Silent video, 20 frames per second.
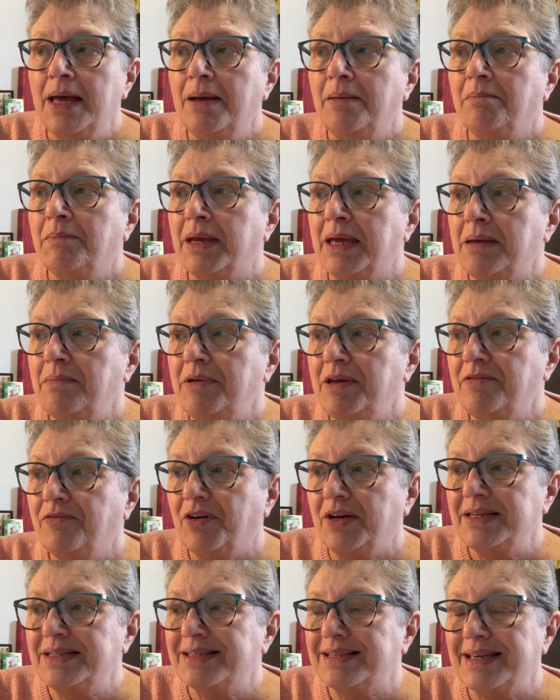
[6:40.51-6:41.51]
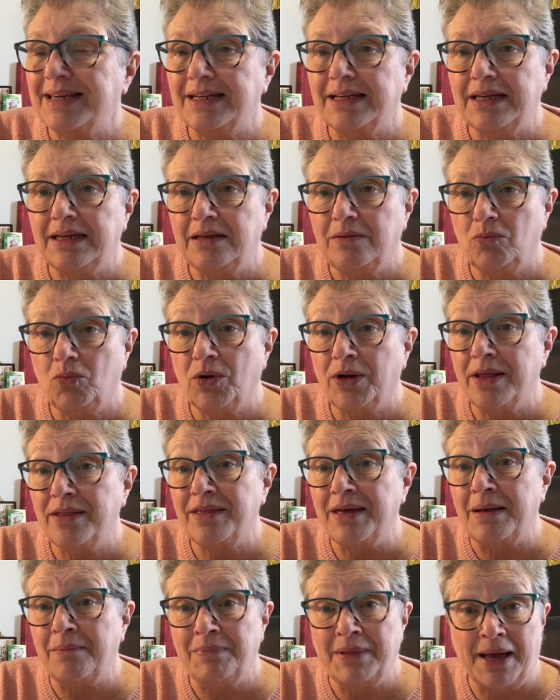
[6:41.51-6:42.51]
maybe if I sit at one of
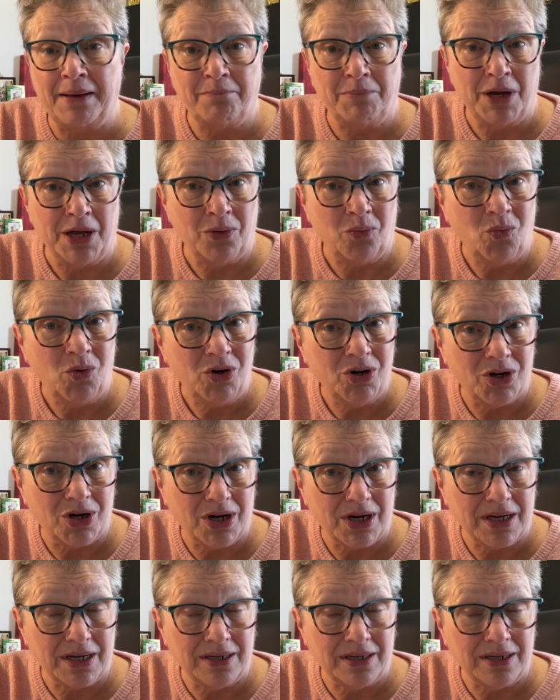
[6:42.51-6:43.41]
them, that might work.